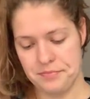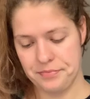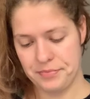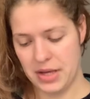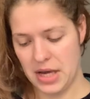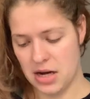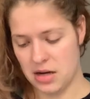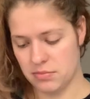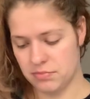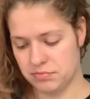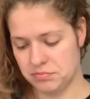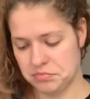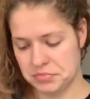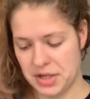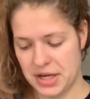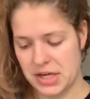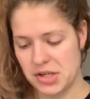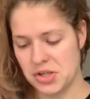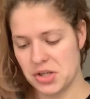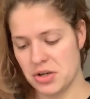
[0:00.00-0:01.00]
yeah,
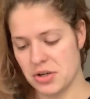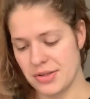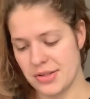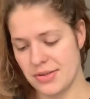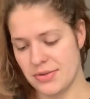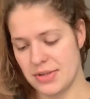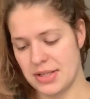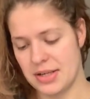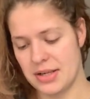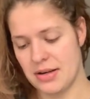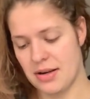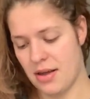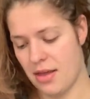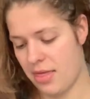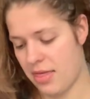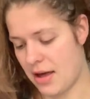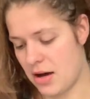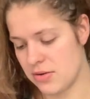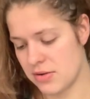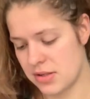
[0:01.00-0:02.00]
actually also did
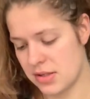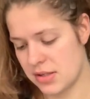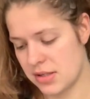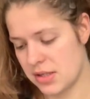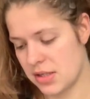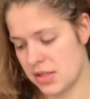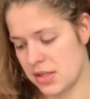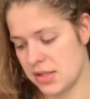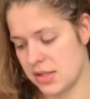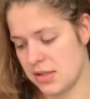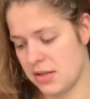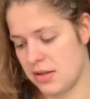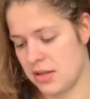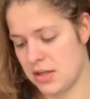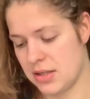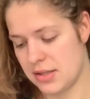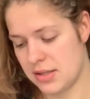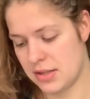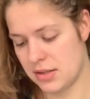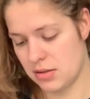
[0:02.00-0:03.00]
1,000 stitches on
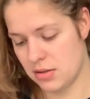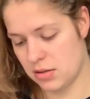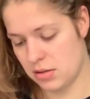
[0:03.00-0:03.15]
this,